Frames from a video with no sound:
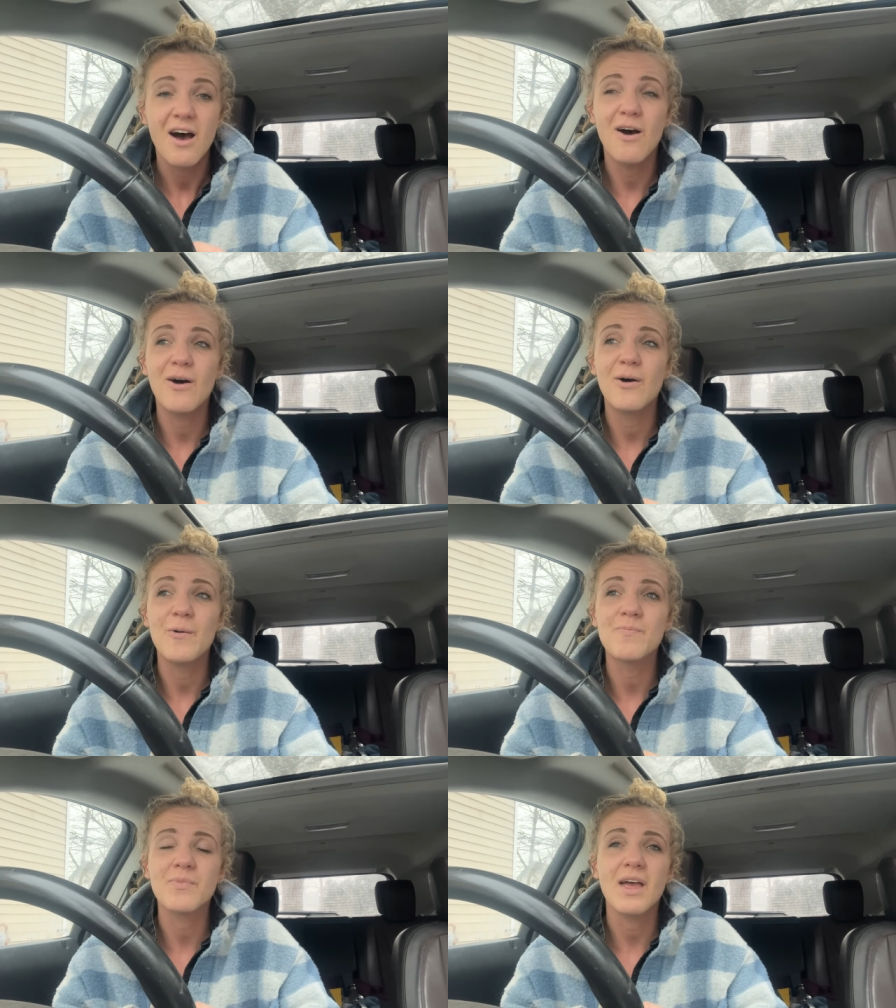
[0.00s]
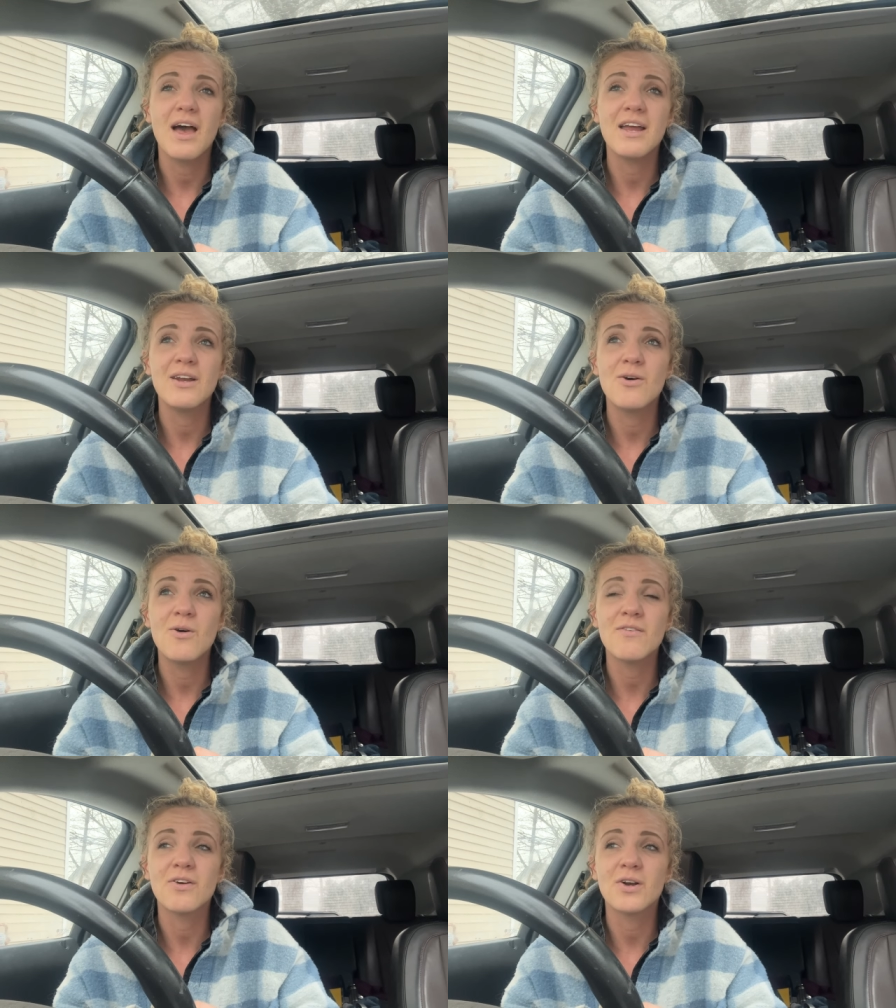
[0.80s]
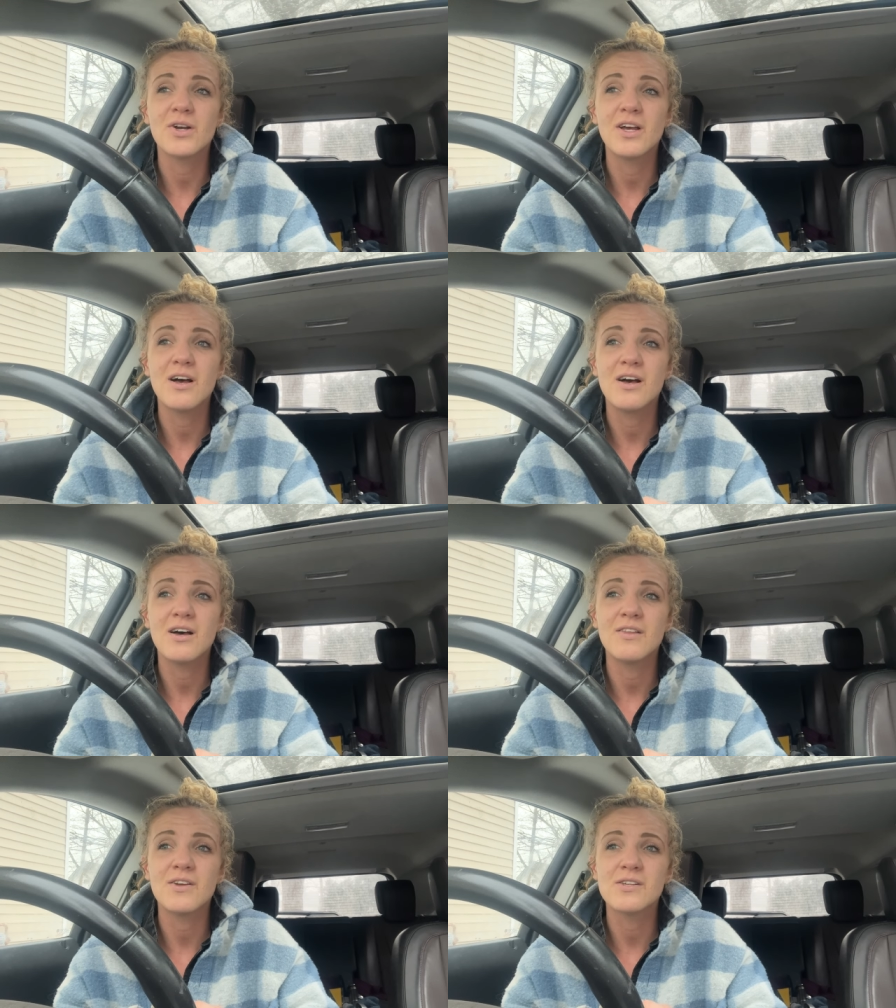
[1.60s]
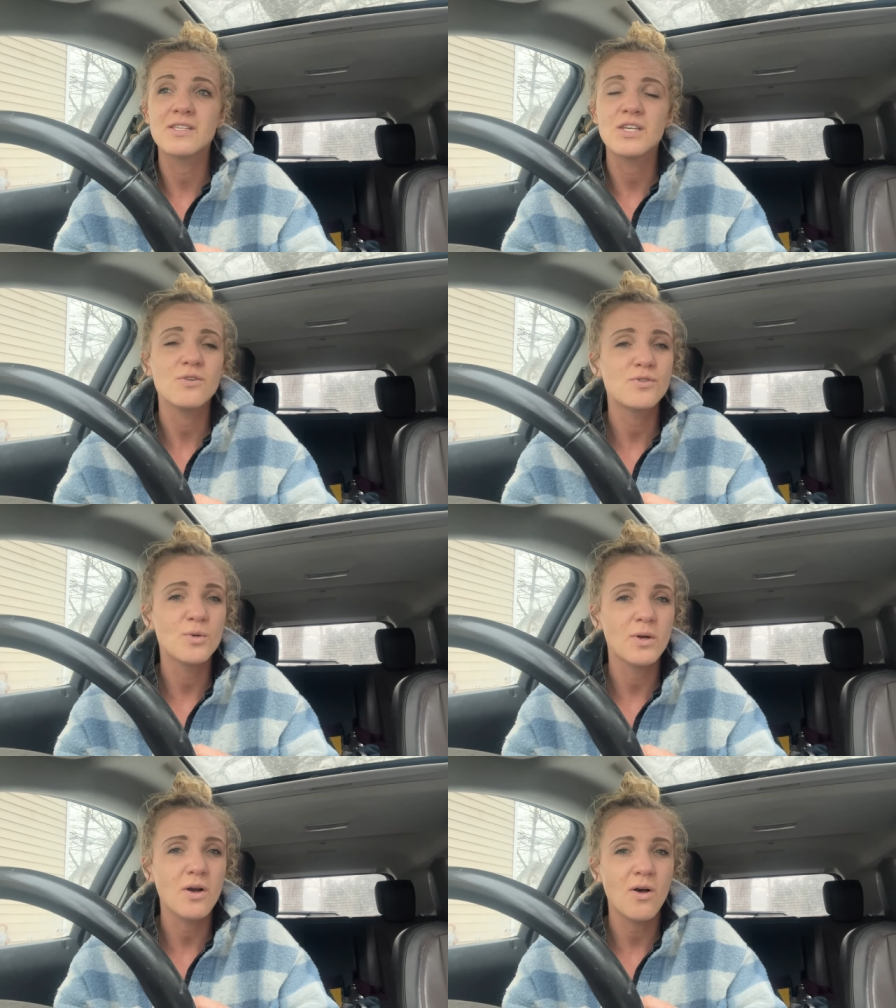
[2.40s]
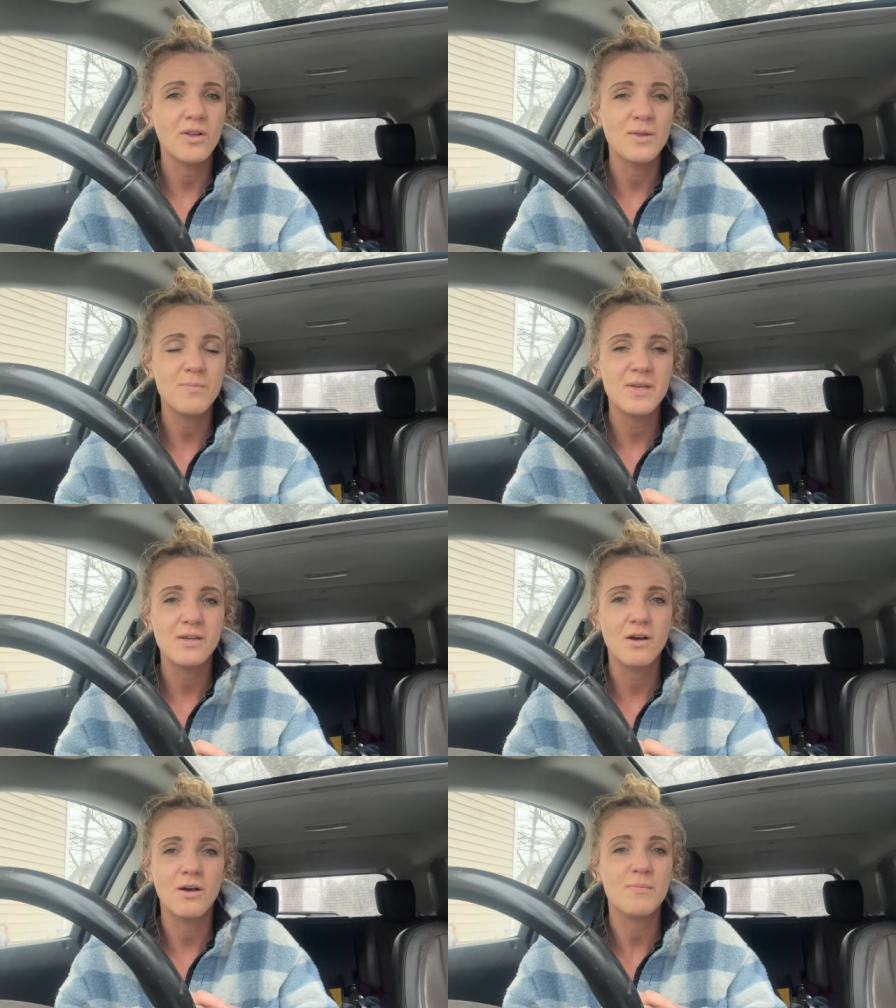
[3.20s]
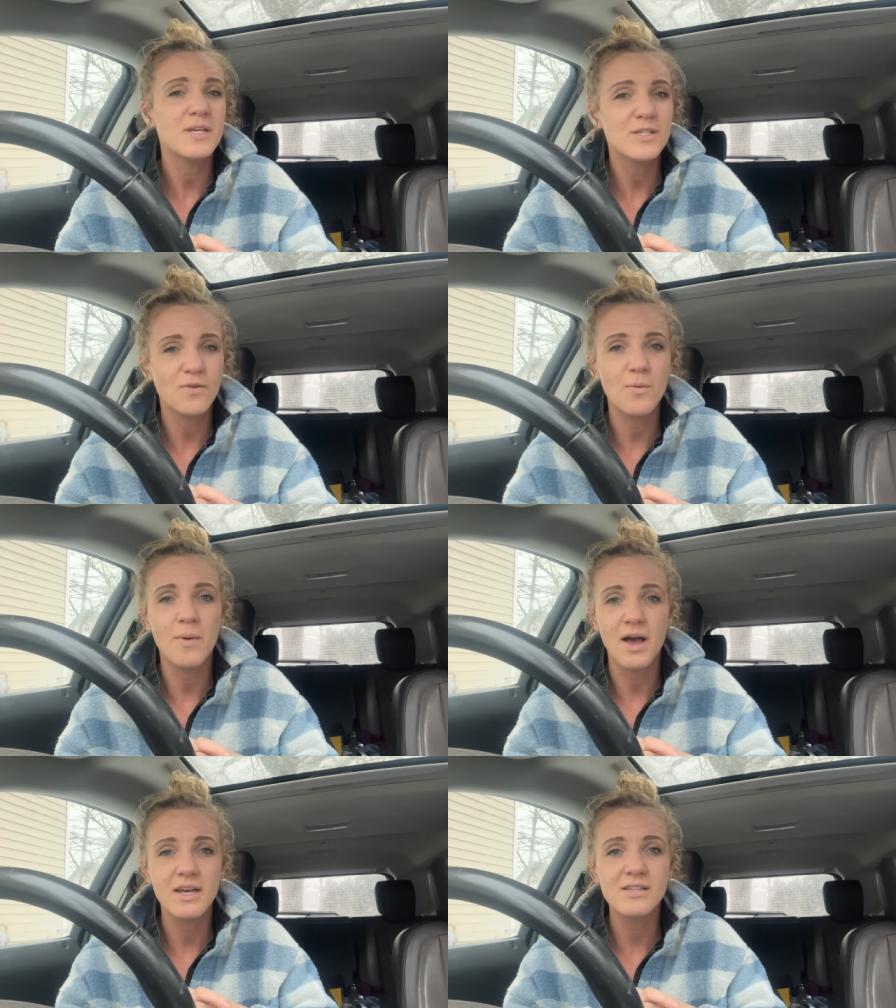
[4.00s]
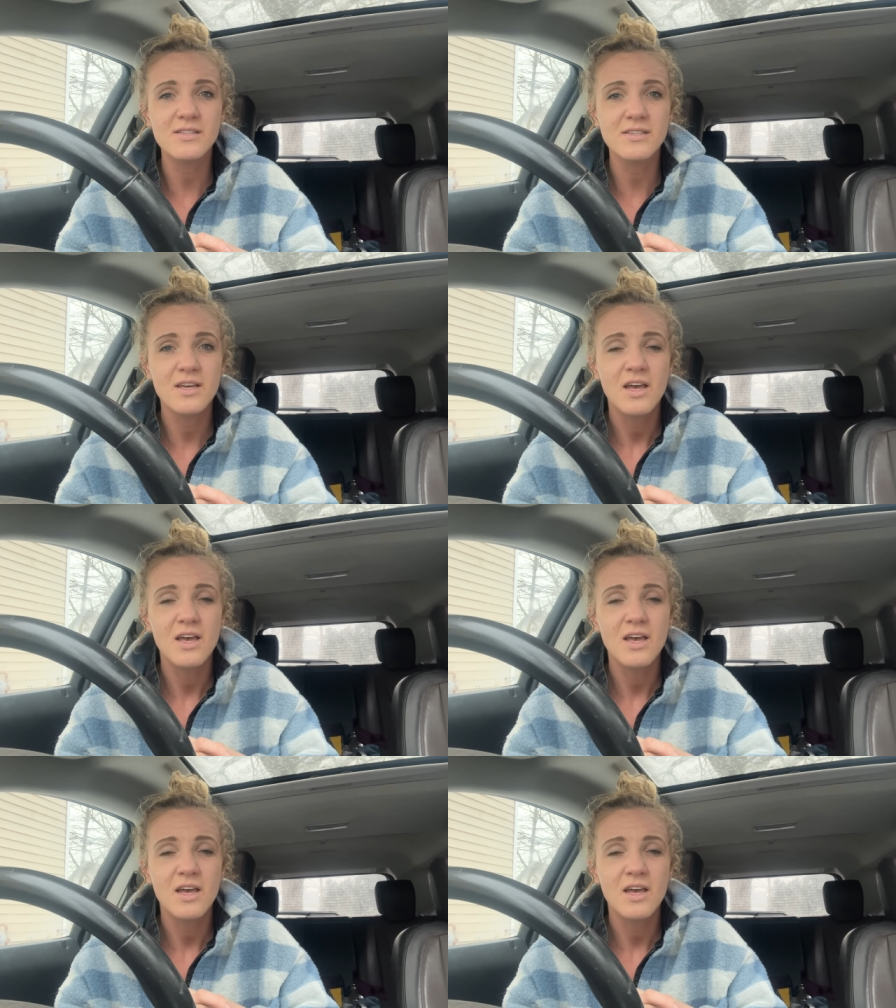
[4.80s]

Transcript: Um, I know I've heard uh, there's a YouTuber called the Pe uh, Peaceful Minds.